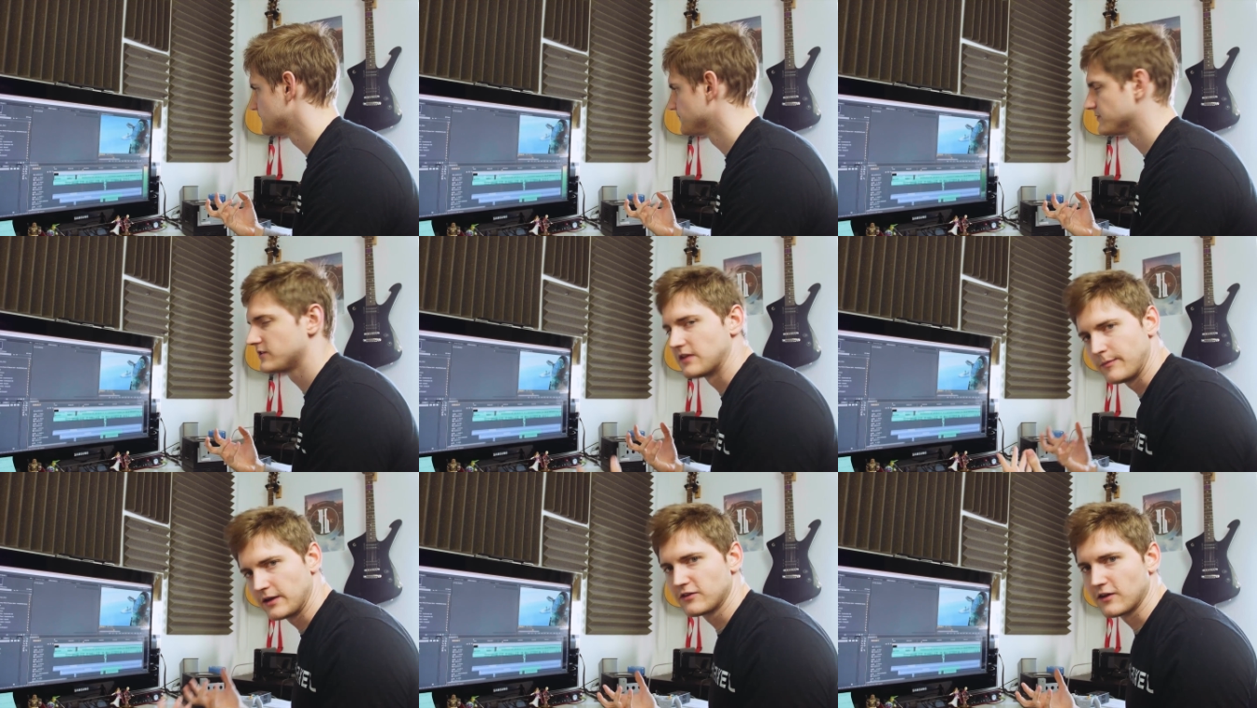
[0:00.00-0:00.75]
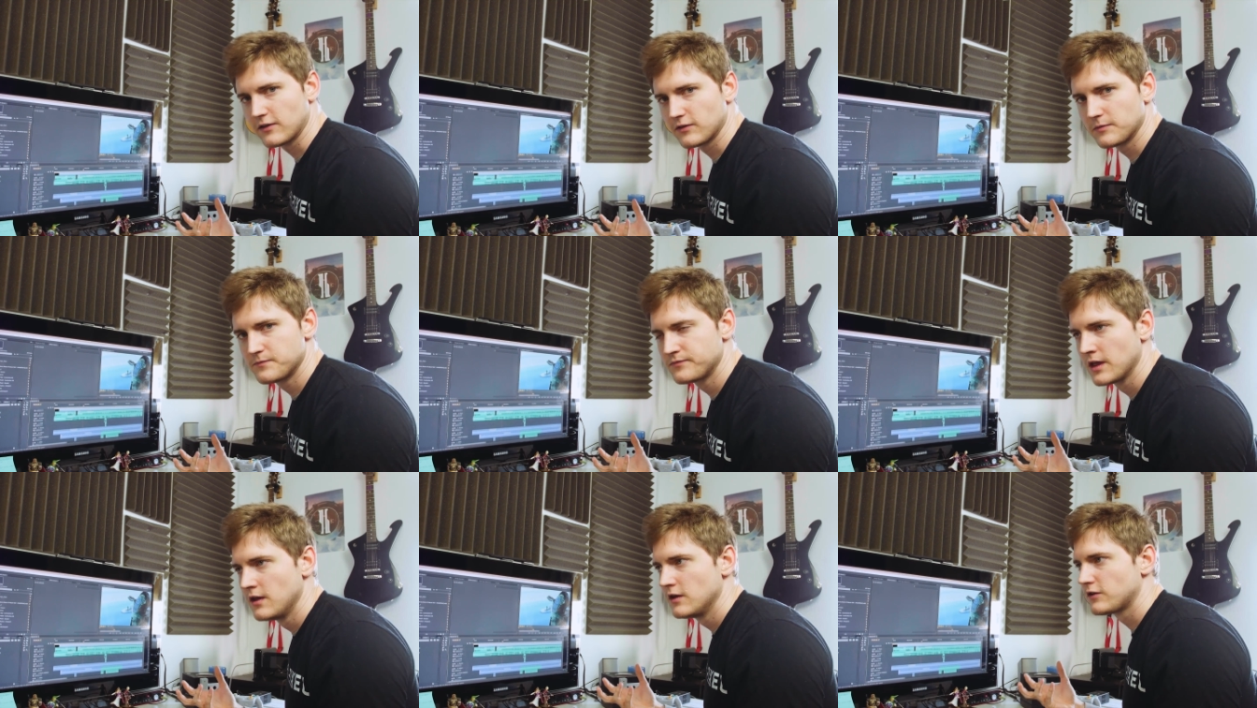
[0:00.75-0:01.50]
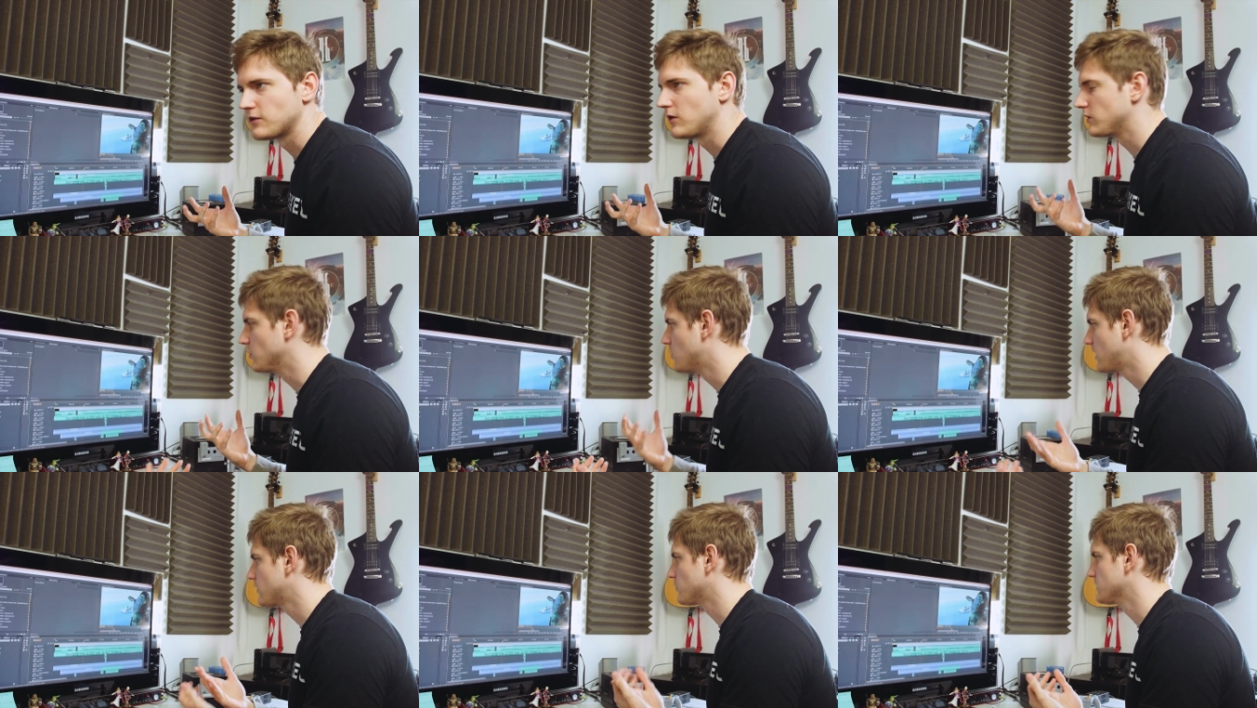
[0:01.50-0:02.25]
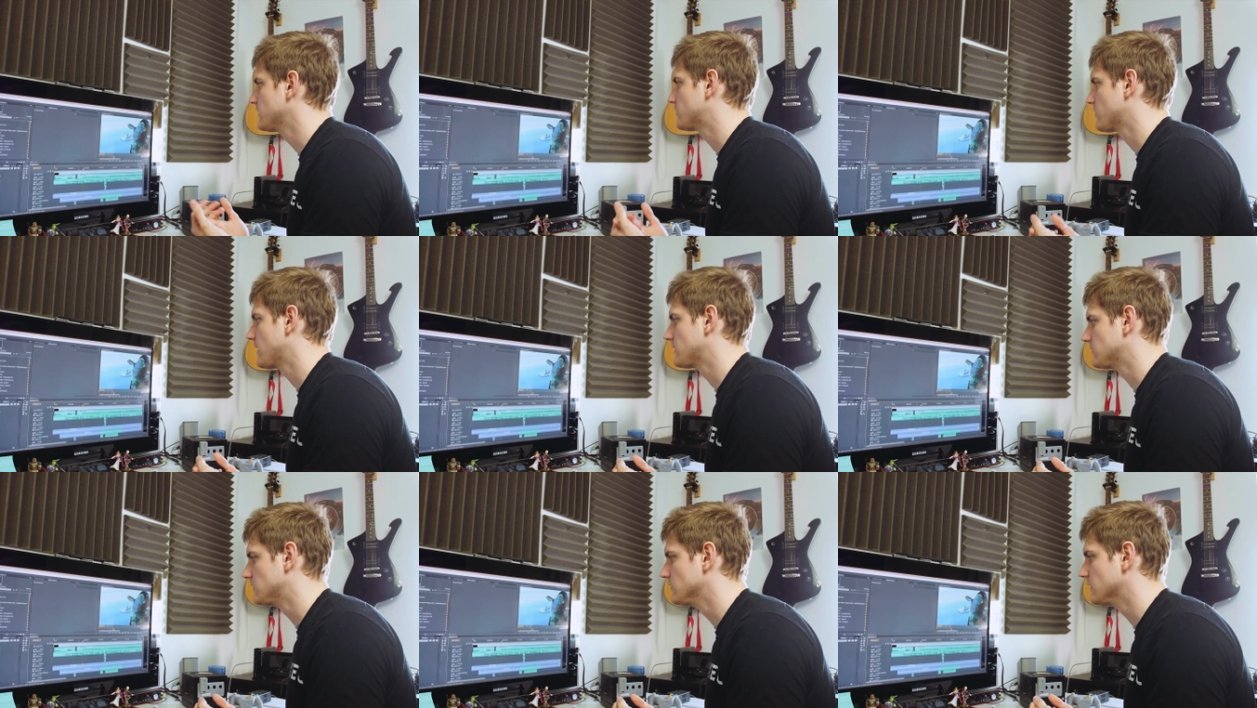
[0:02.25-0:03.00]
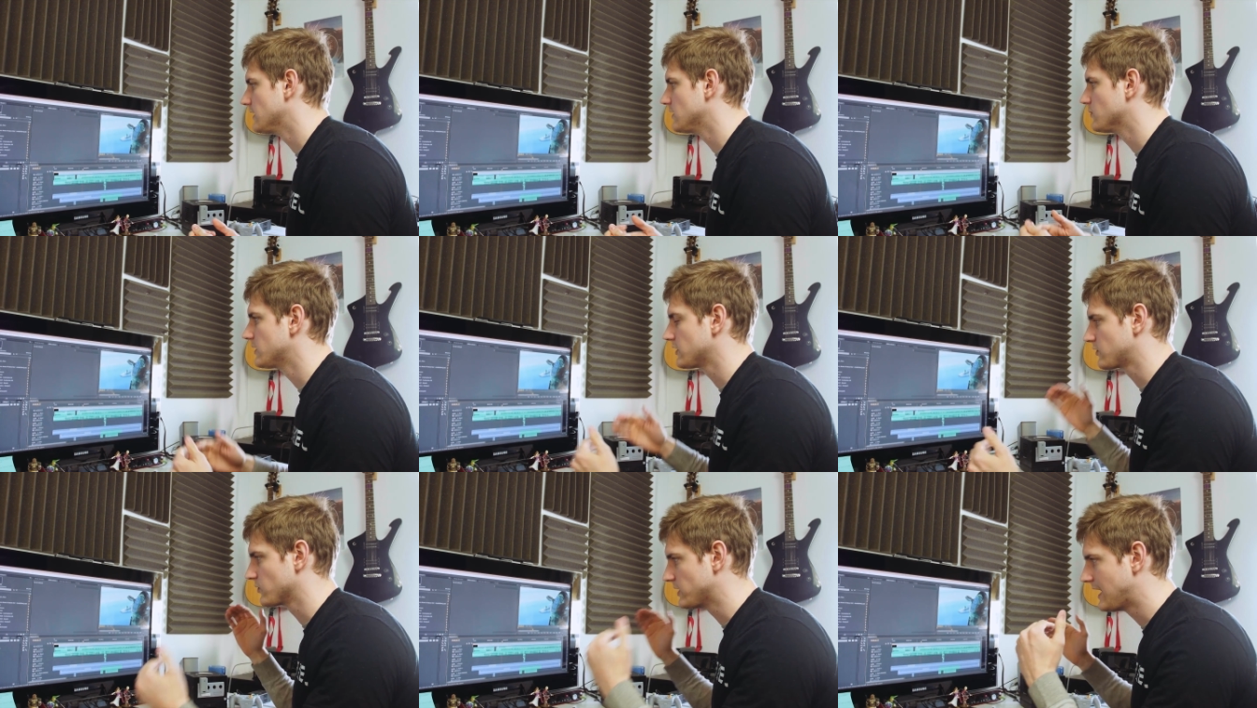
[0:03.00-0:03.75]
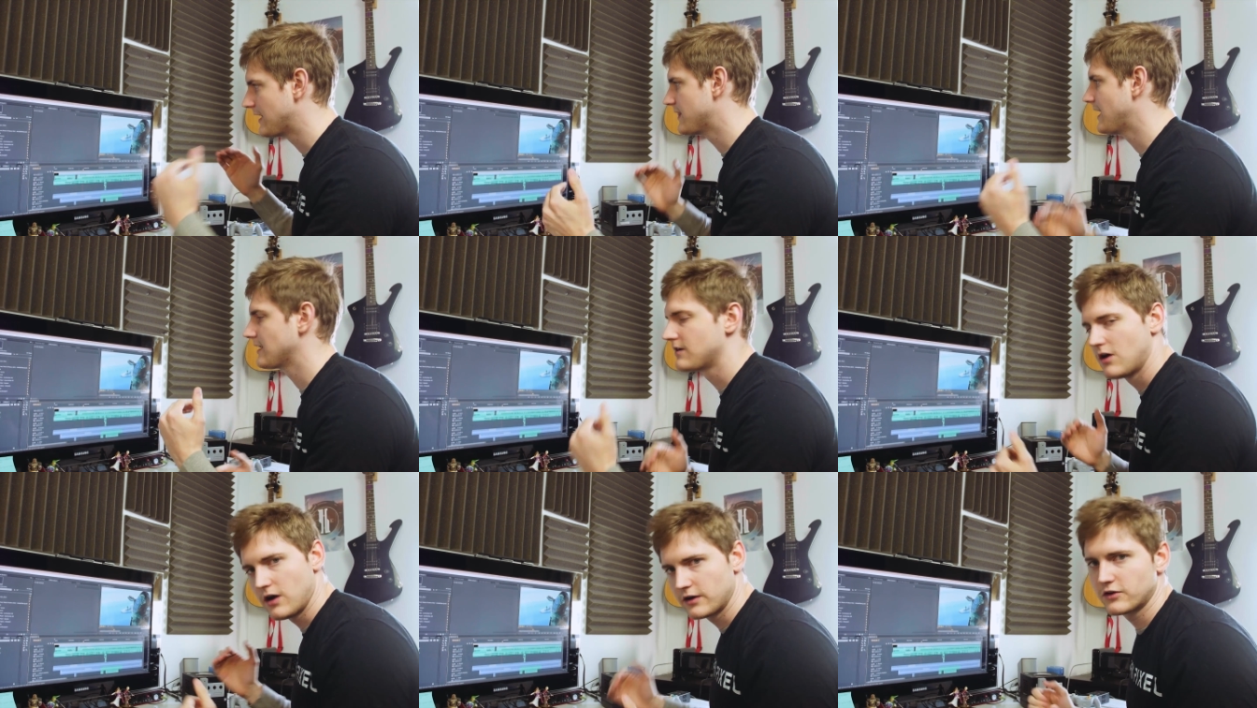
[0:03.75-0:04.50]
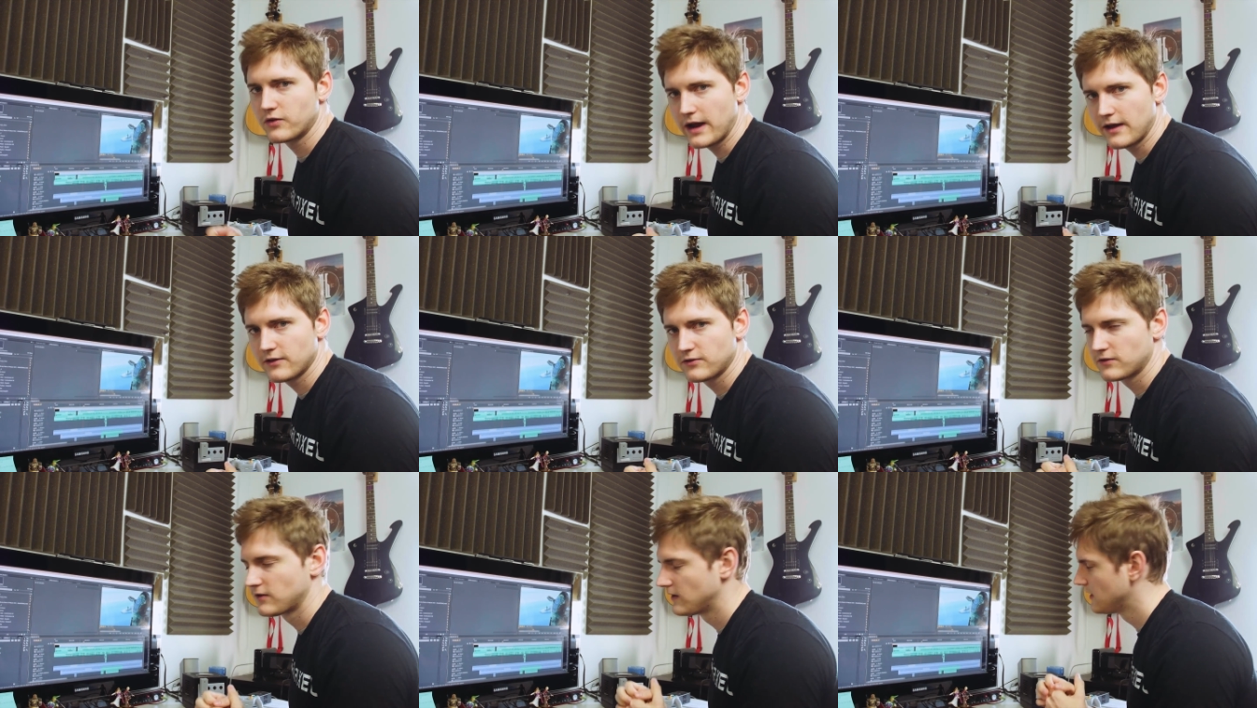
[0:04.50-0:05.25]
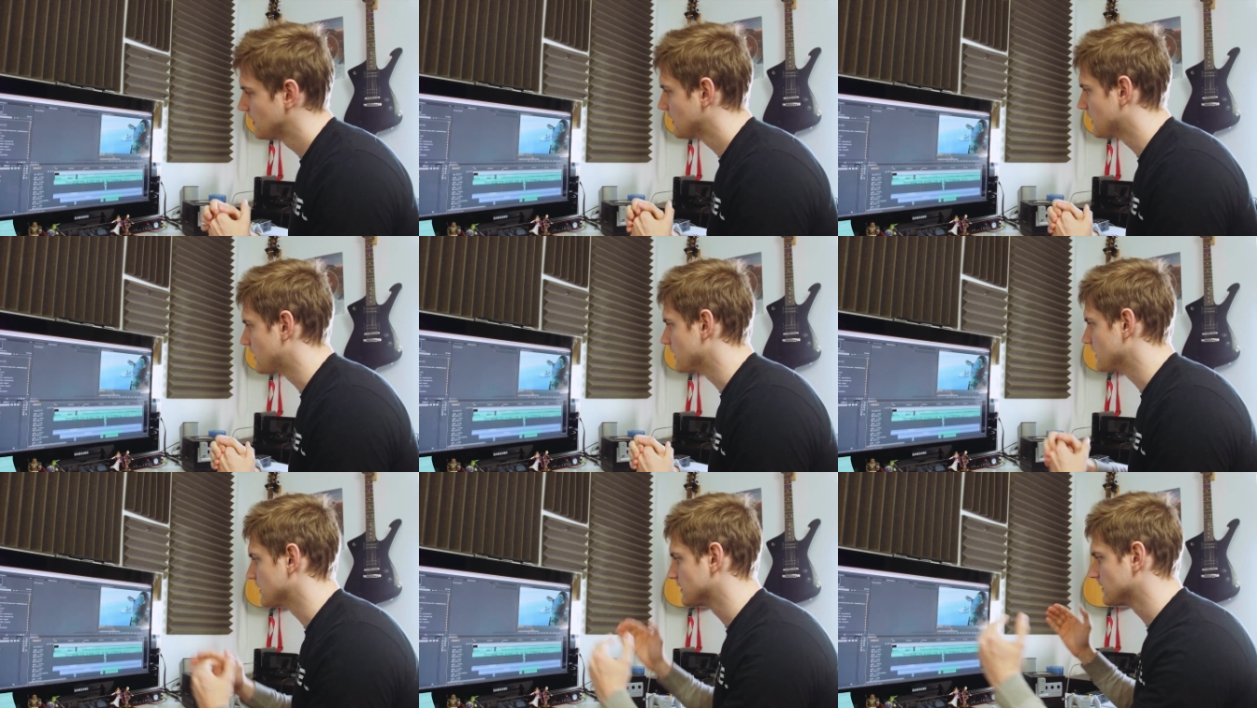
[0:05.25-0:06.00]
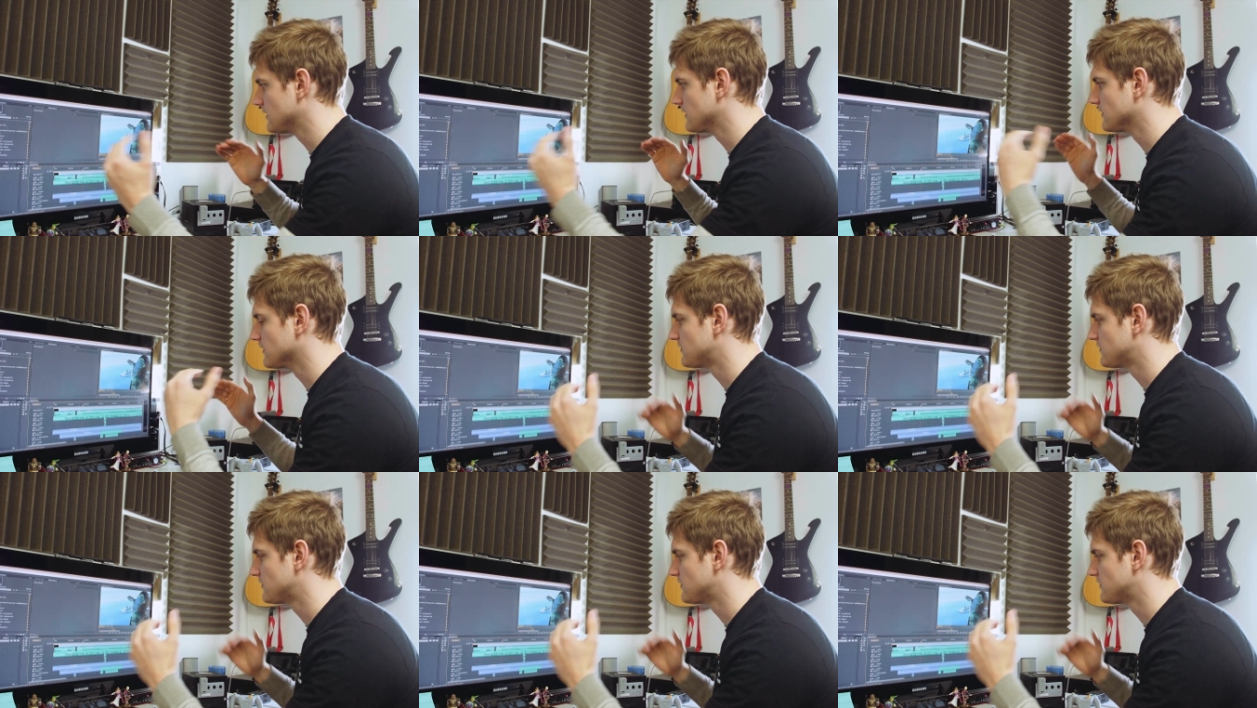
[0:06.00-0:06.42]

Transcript: Does that make sense? So you want to really try to do that. You want to create that contrast in the